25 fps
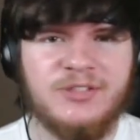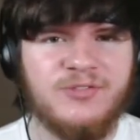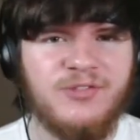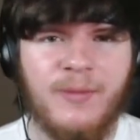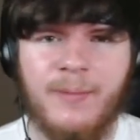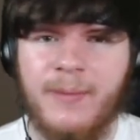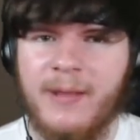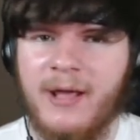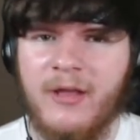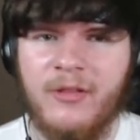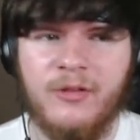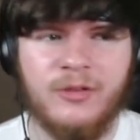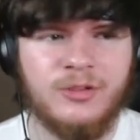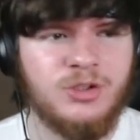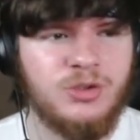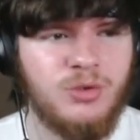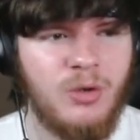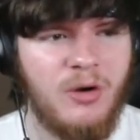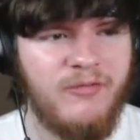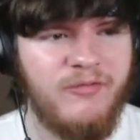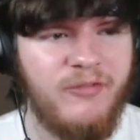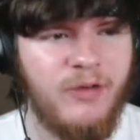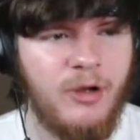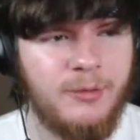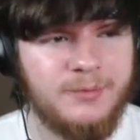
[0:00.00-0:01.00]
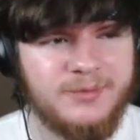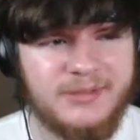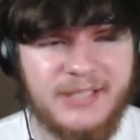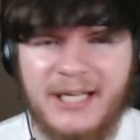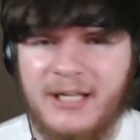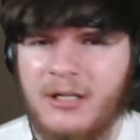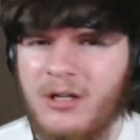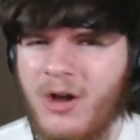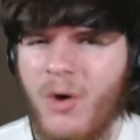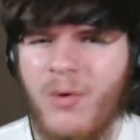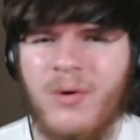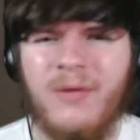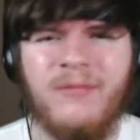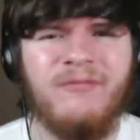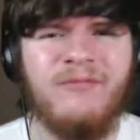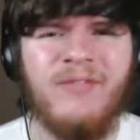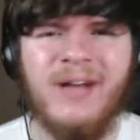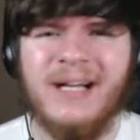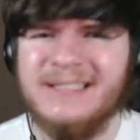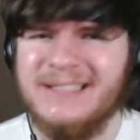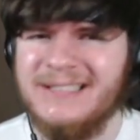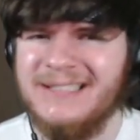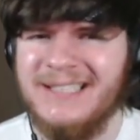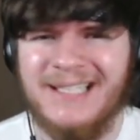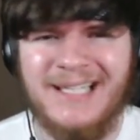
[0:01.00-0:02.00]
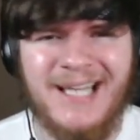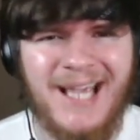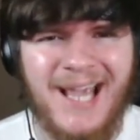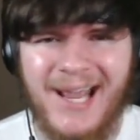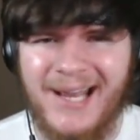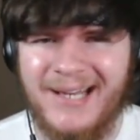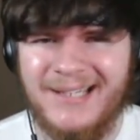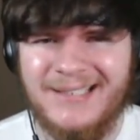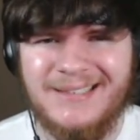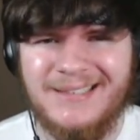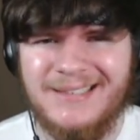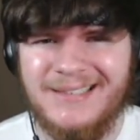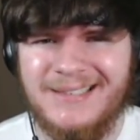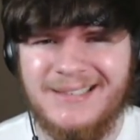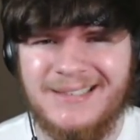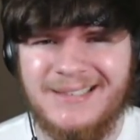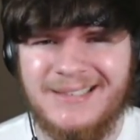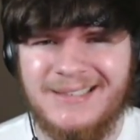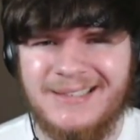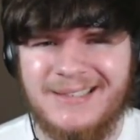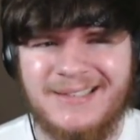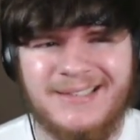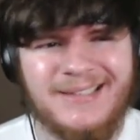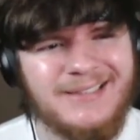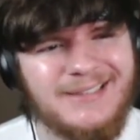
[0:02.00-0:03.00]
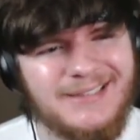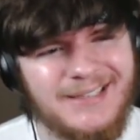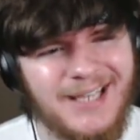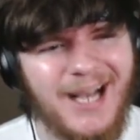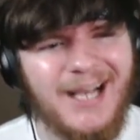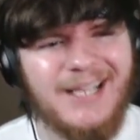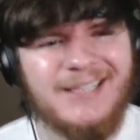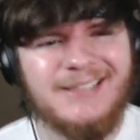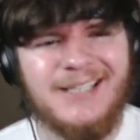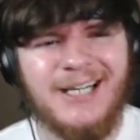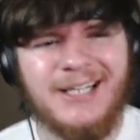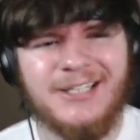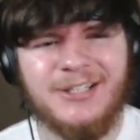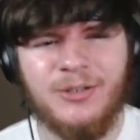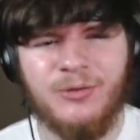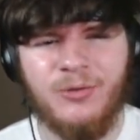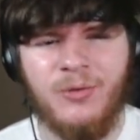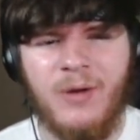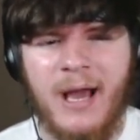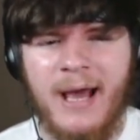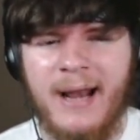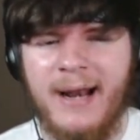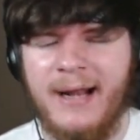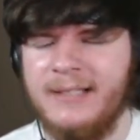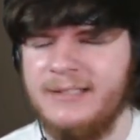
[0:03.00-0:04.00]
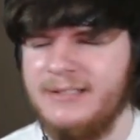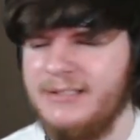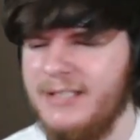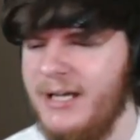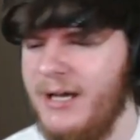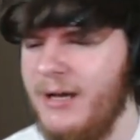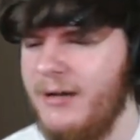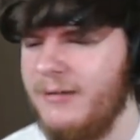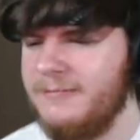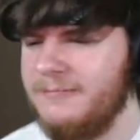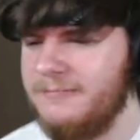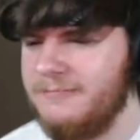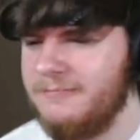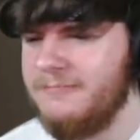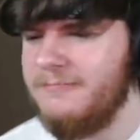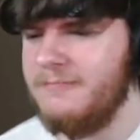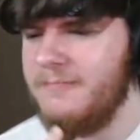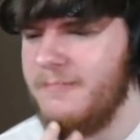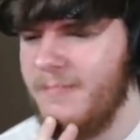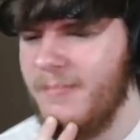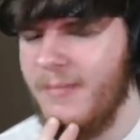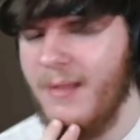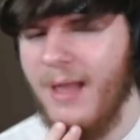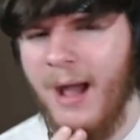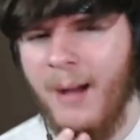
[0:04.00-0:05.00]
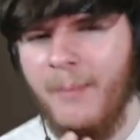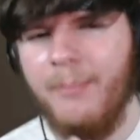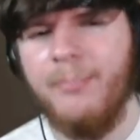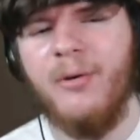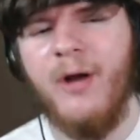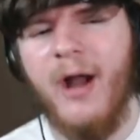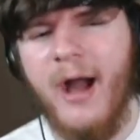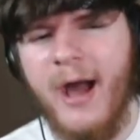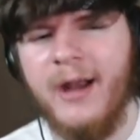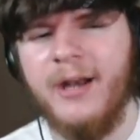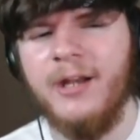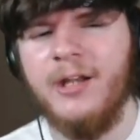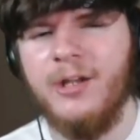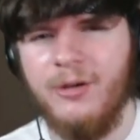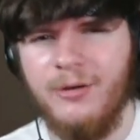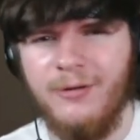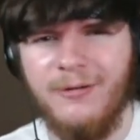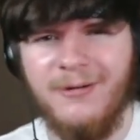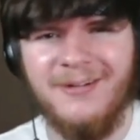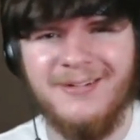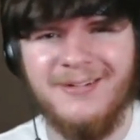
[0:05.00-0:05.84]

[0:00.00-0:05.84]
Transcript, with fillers: from the other short films, they'd go investigate. This guy's got the right idea. I'm proud of you.